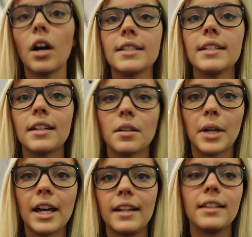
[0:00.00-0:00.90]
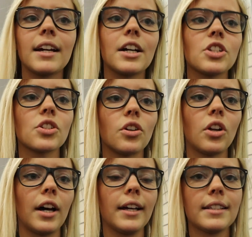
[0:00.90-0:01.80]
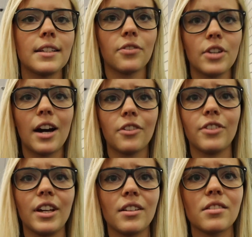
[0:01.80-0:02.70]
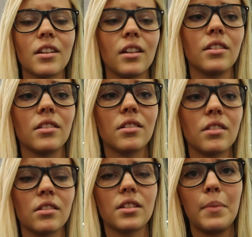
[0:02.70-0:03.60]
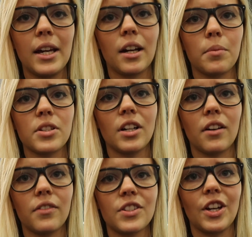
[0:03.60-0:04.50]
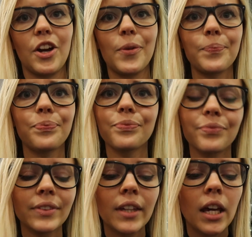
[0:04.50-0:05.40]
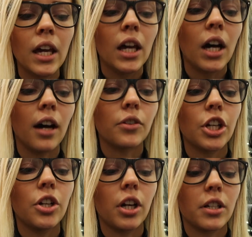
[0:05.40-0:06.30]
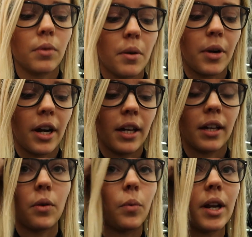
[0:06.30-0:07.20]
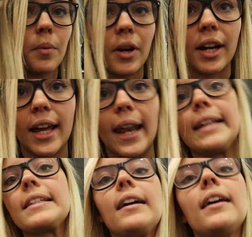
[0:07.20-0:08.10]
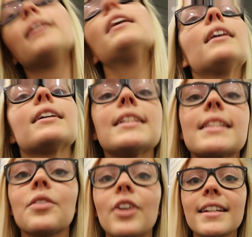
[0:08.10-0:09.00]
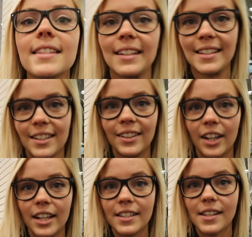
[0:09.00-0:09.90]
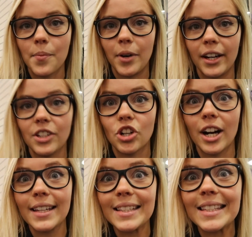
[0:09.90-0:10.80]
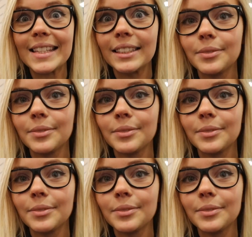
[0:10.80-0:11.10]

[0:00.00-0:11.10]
I didn't end up getting anything. I just got like different outfits and some makeup stuff. So I'll show you guys what I'm wearing when I'm wearing it later, because I'm quite excited to show you guys my dress.